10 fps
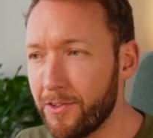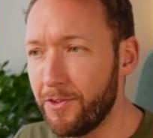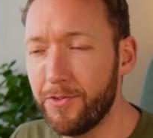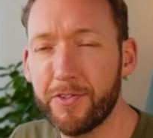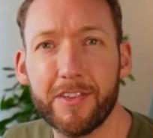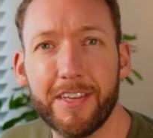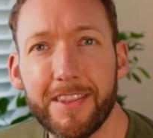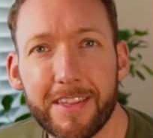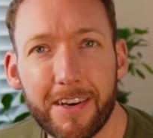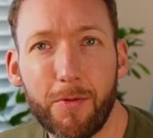So you've
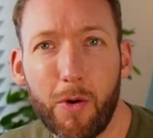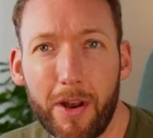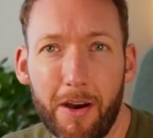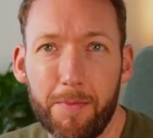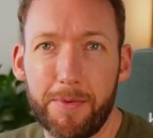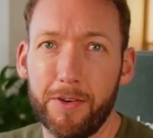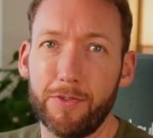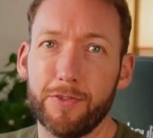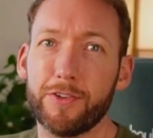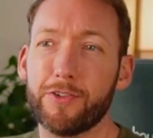seen that a one hour
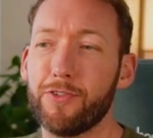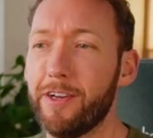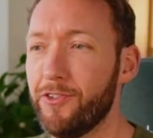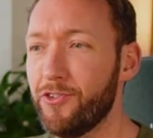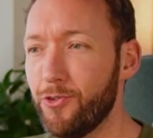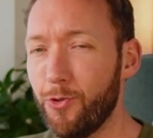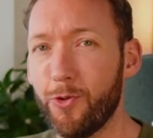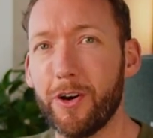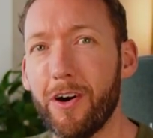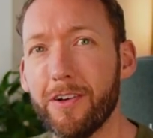build creates
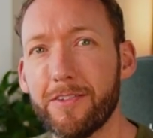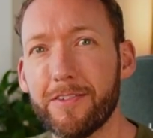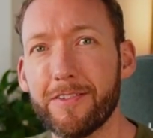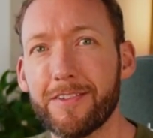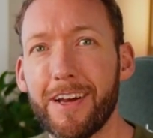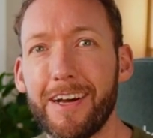shortcuts.